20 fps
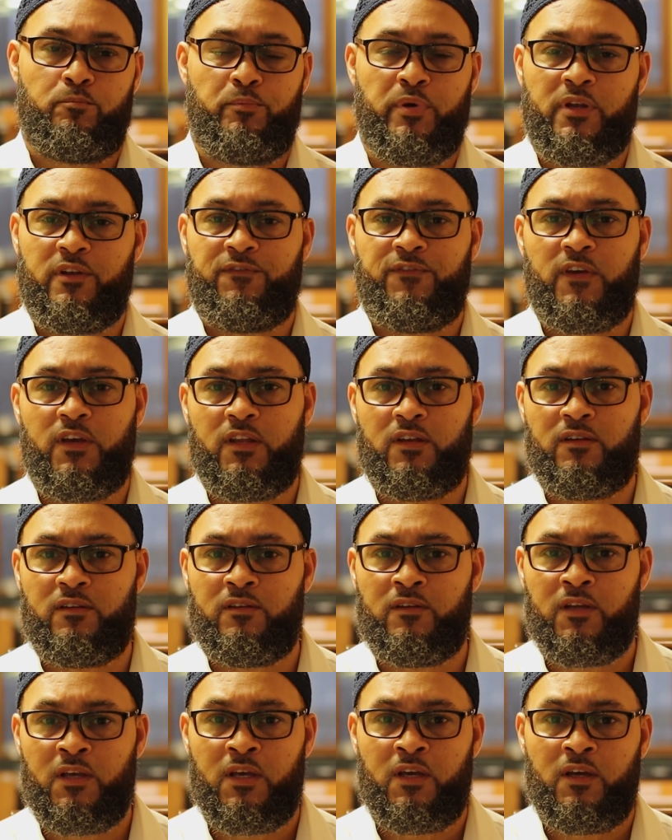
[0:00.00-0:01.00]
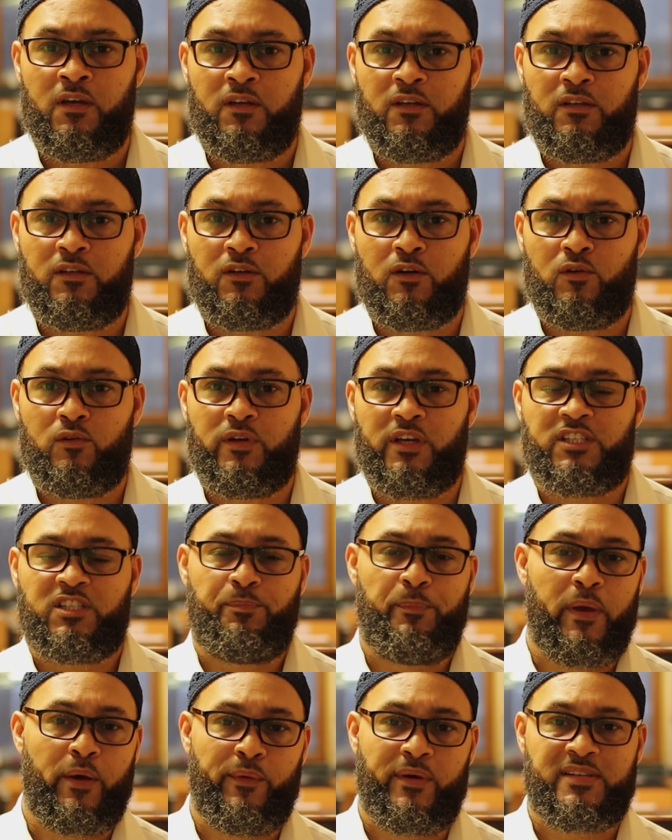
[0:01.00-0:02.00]
benefit and,
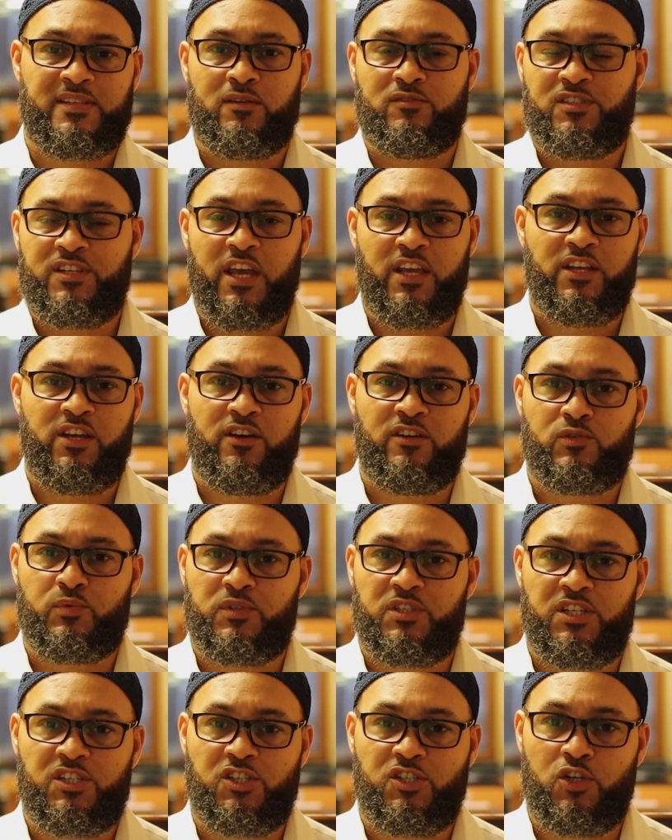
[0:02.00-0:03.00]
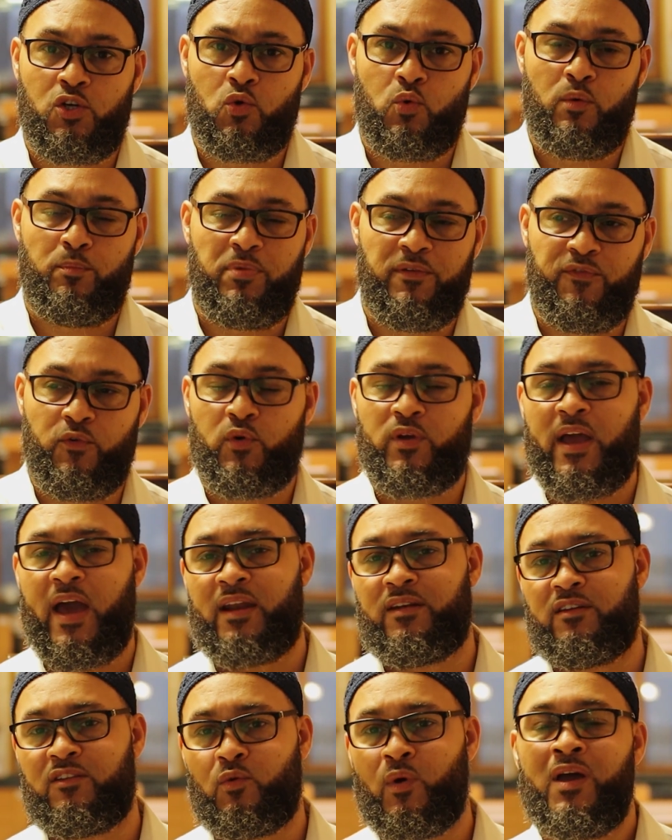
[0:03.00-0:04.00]
experience those 10 years with just you before you add
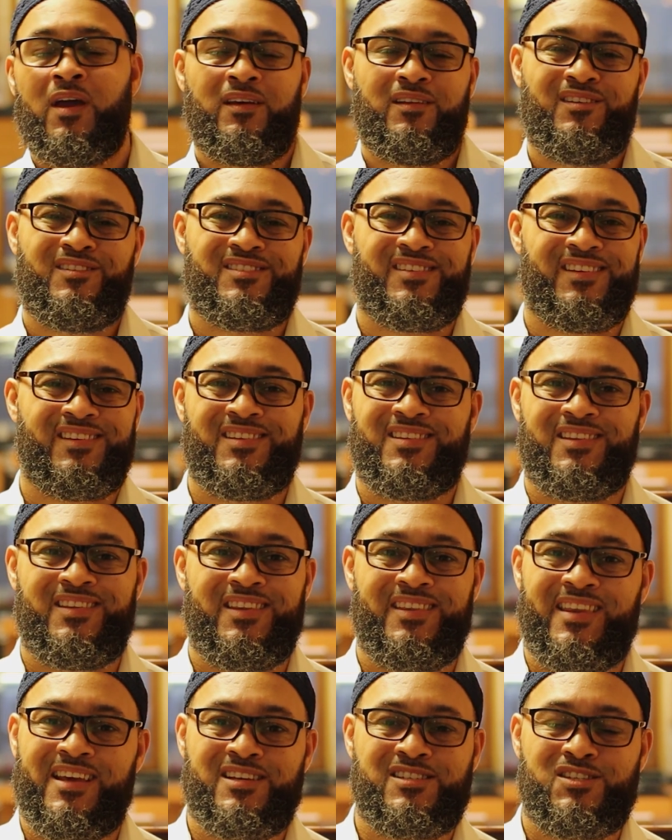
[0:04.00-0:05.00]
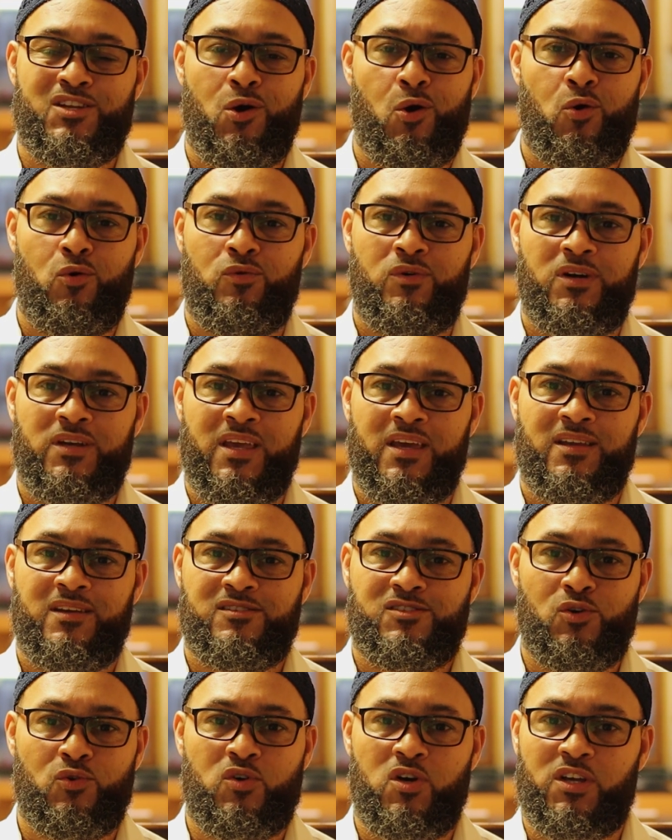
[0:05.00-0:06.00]
another. I said, there's no
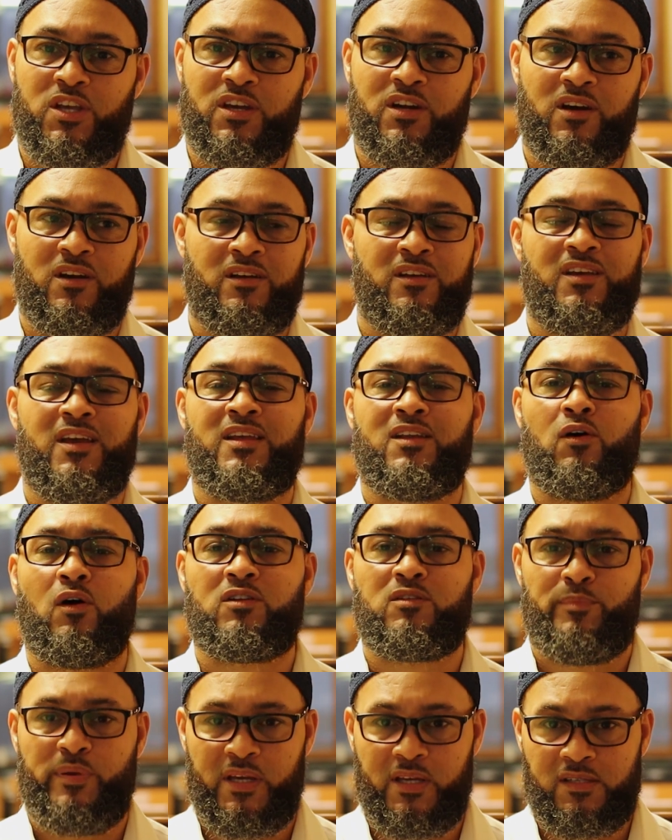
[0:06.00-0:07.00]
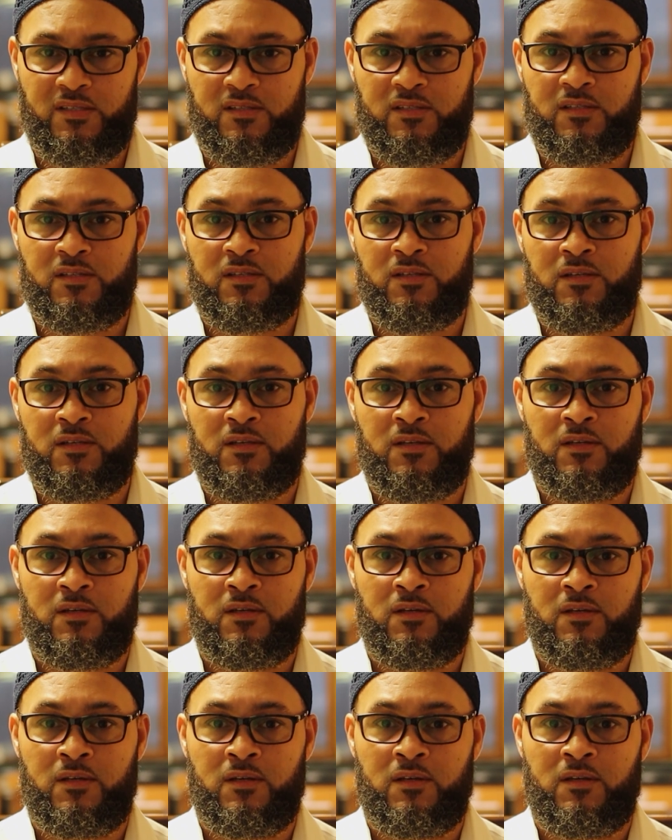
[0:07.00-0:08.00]
cookie cutter. It all depends.
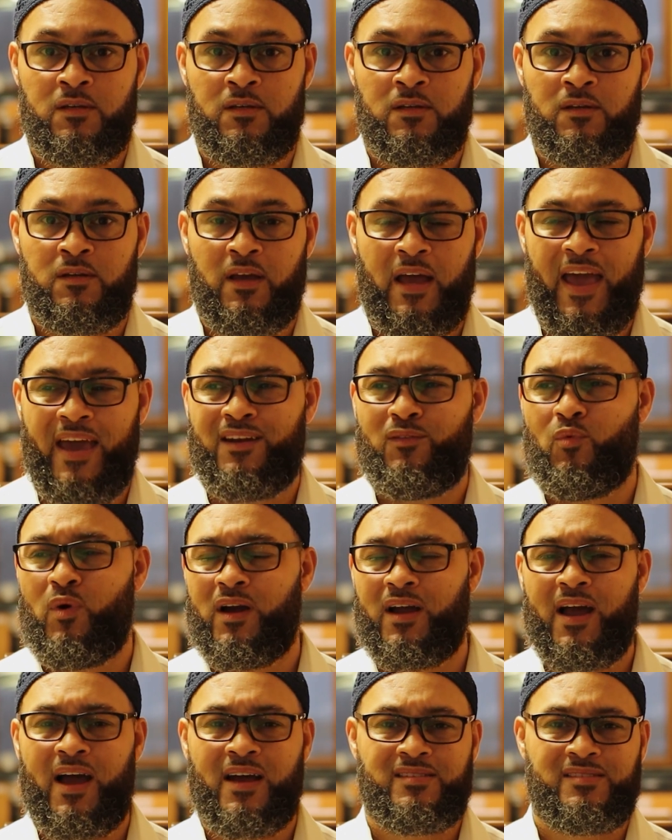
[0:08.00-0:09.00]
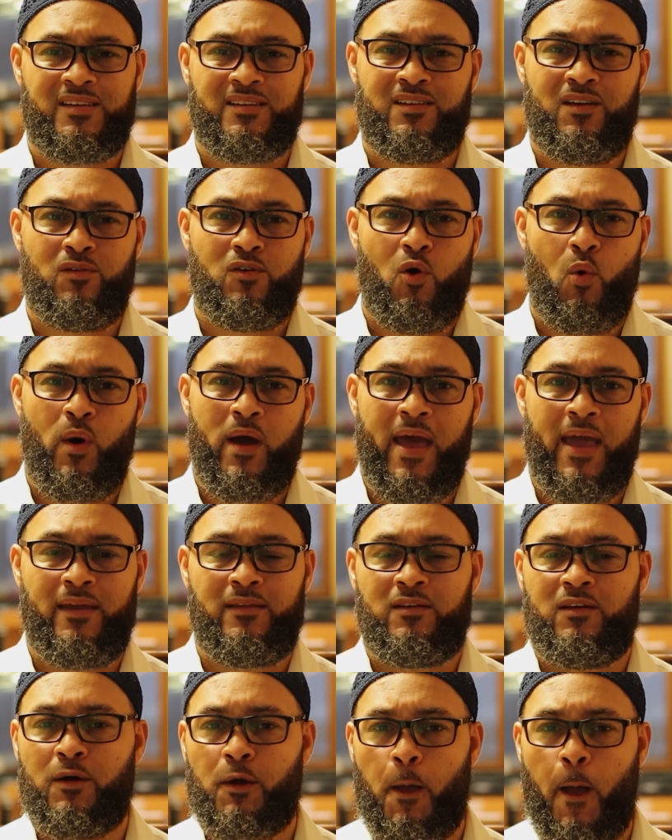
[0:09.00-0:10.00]
I had one guy say, you know what? Hey,
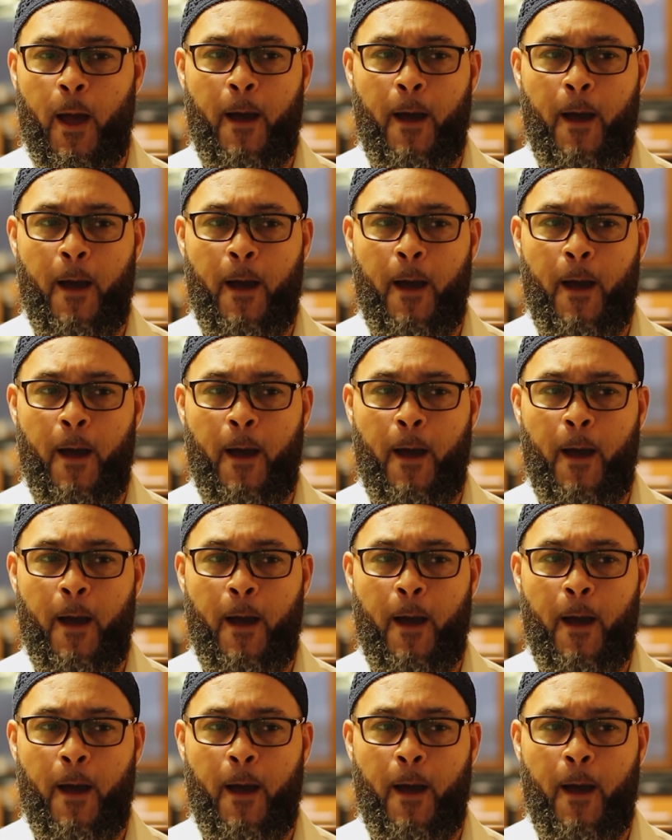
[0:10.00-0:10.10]
look,